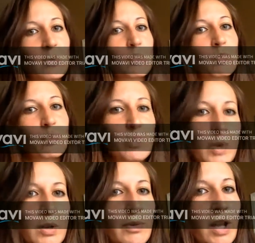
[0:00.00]
and it
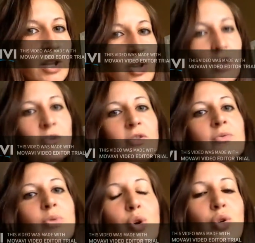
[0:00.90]
went around the curve in
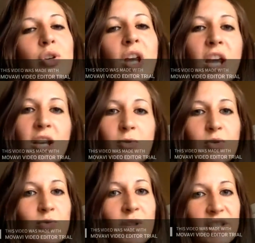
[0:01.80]
the road, and it
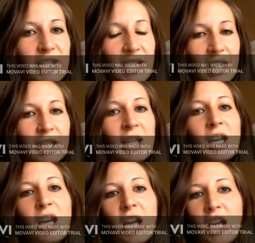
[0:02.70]
was really slick,
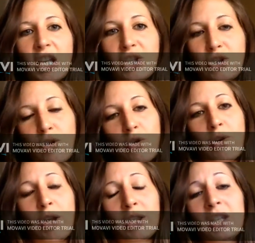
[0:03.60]
and
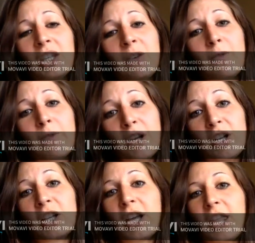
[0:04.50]
so I think he
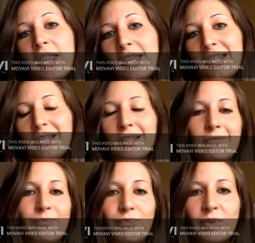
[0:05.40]
fell, and
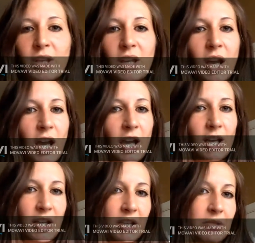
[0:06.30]
then
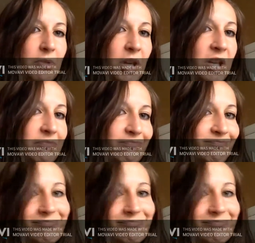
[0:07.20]
I hit my head.